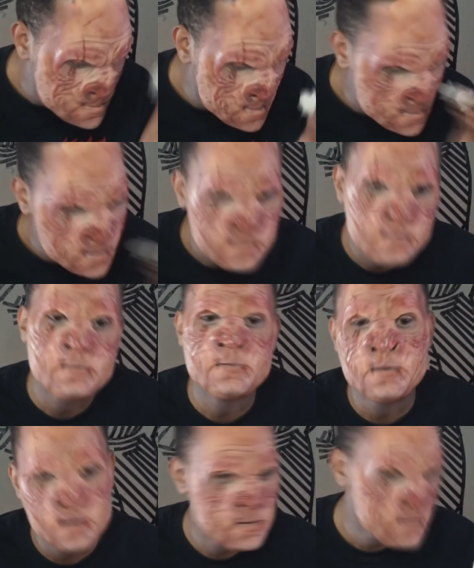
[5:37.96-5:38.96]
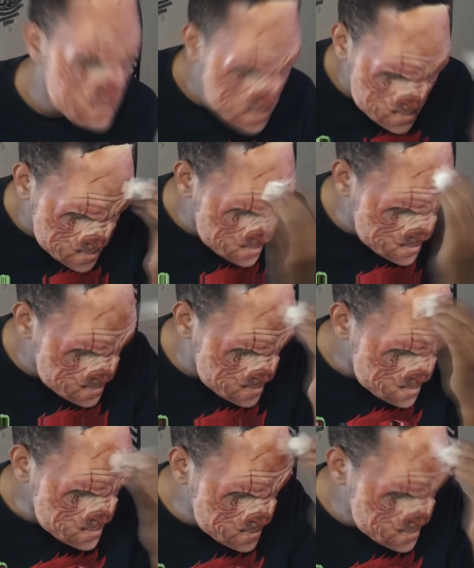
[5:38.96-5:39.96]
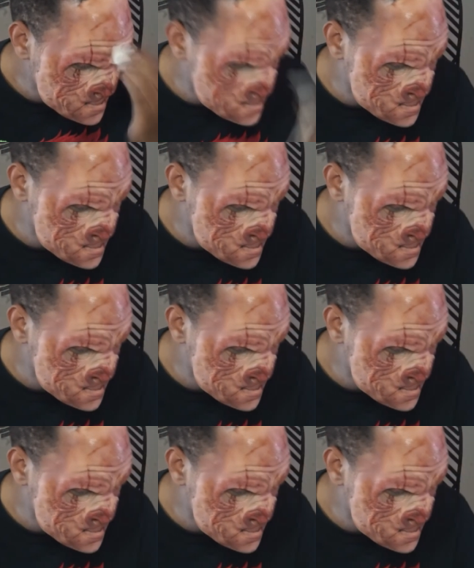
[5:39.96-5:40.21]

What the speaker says: and water. And this created a really cool